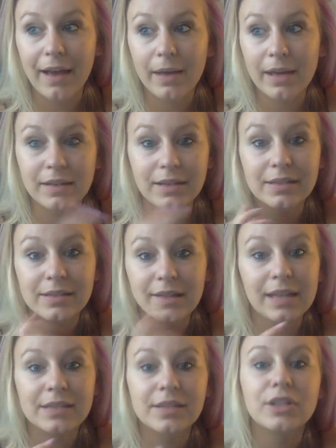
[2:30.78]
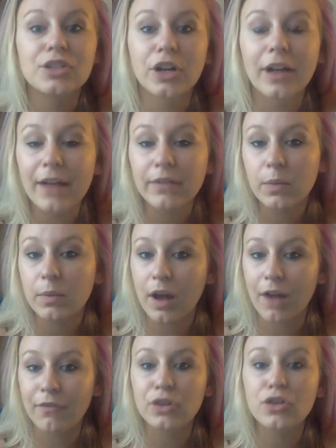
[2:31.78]
it's going to turn everyone
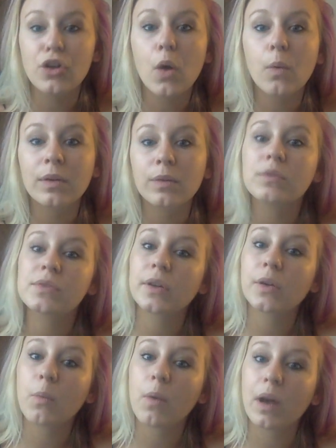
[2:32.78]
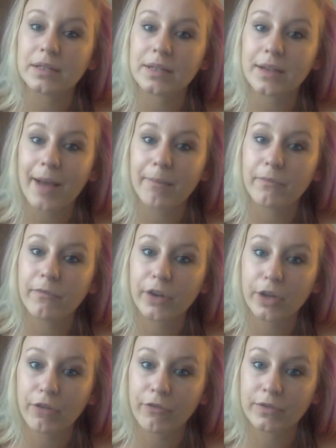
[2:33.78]
off, and no one was going to want to come for
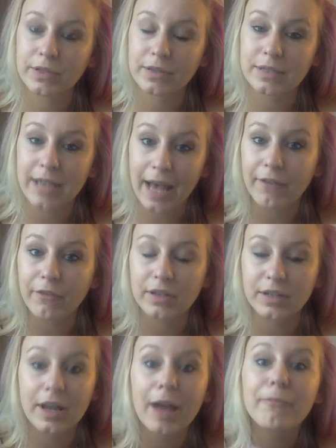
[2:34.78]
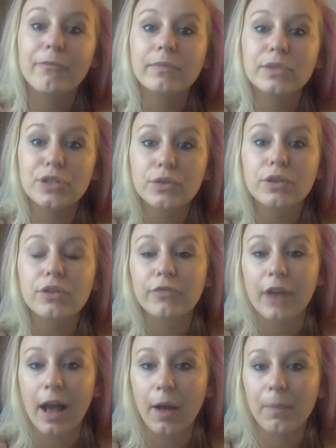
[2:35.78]
you to come to you for
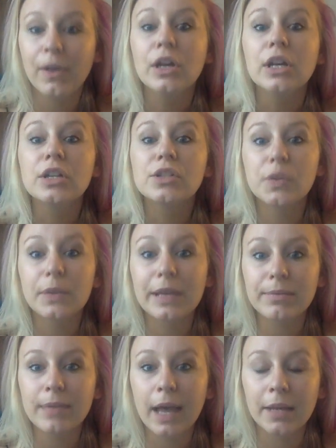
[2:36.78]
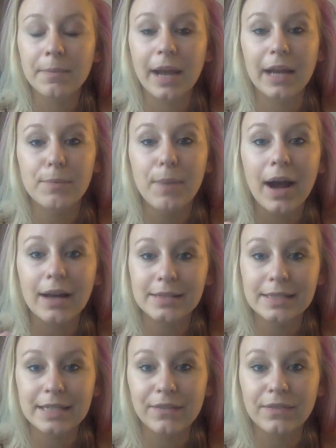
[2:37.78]
help. So keep that in mind.
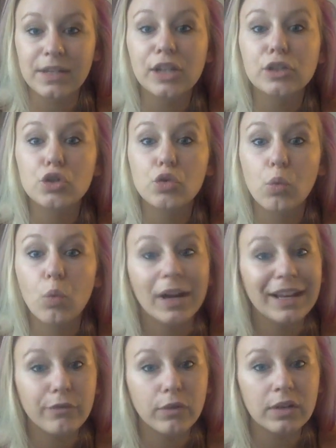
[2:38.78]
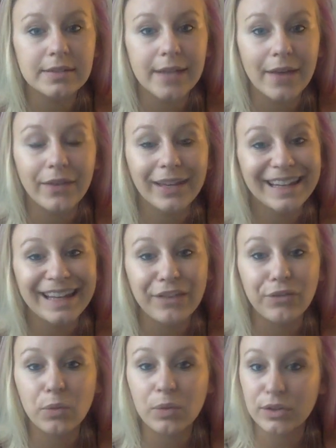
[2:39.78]
Positivity 24/7,
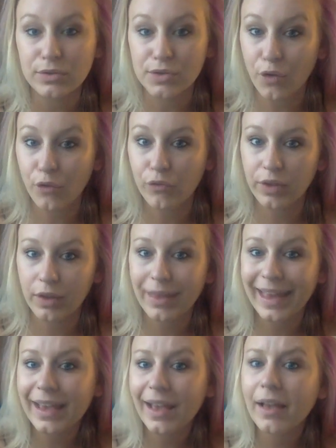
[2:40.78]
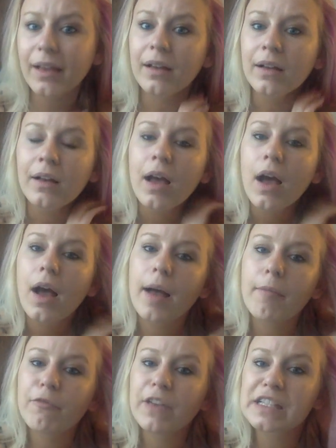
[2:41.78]
even when you don't feel like it.
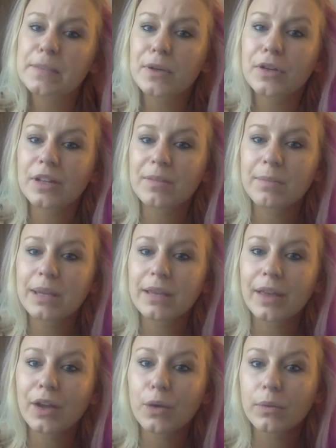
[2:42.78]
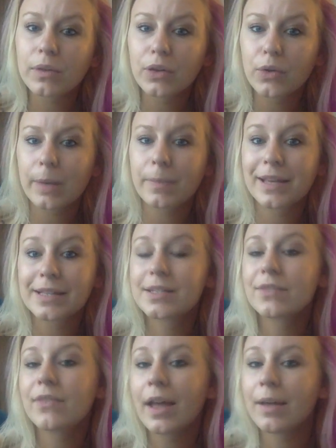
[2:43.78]
Facebook can be like a really great place
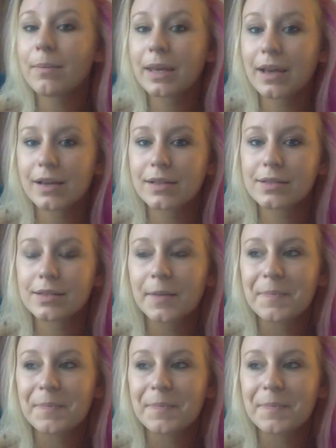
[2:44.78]
to vent because